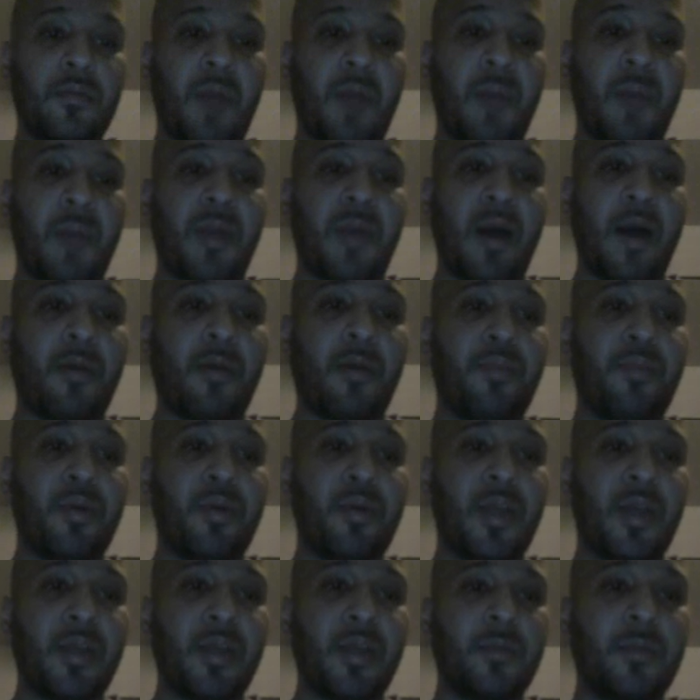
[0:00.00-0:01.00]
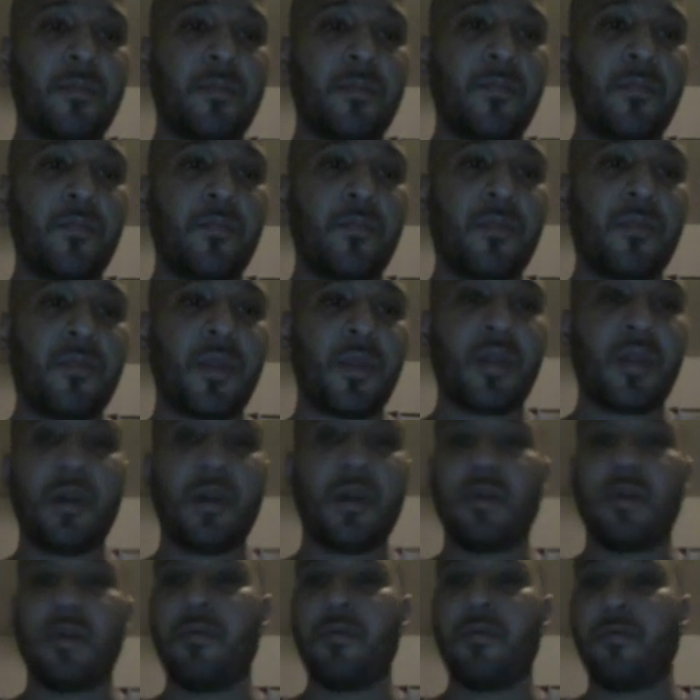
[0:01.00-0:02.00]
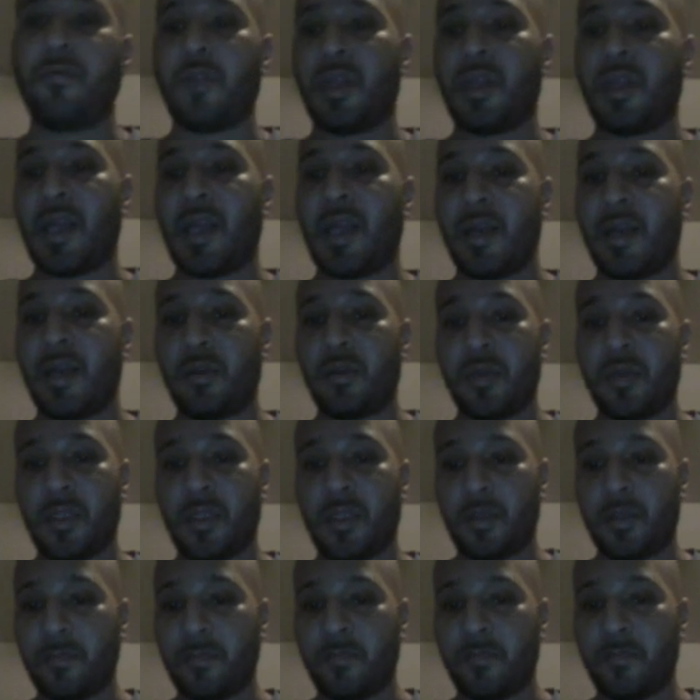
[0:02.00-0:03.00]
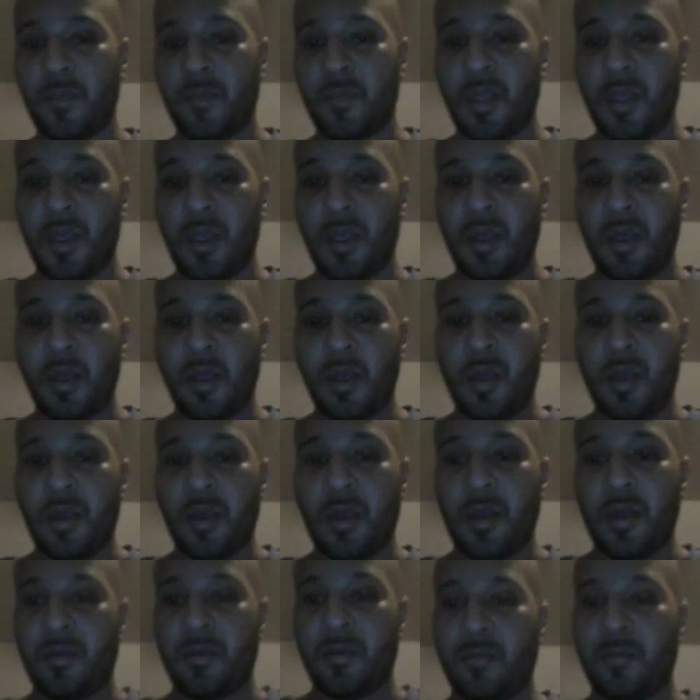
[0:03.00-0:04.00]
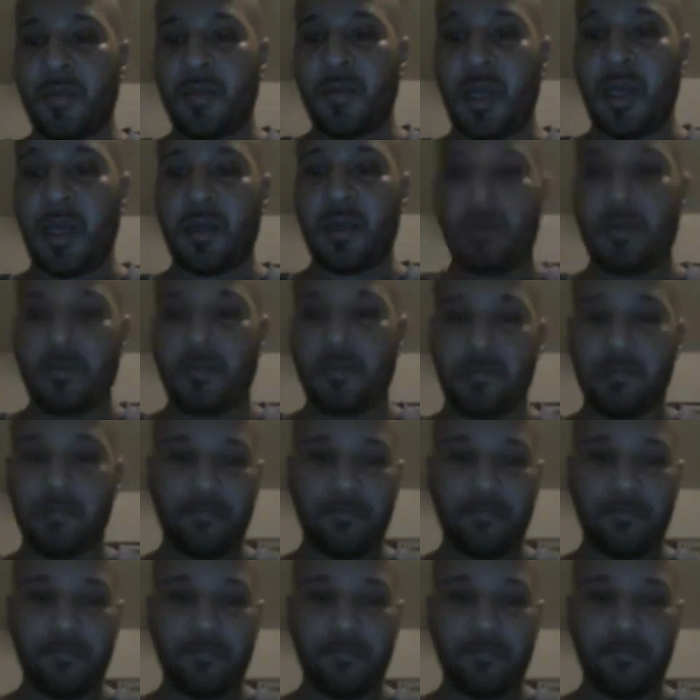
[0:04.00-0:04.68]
my PowerPoint for language. Thank you.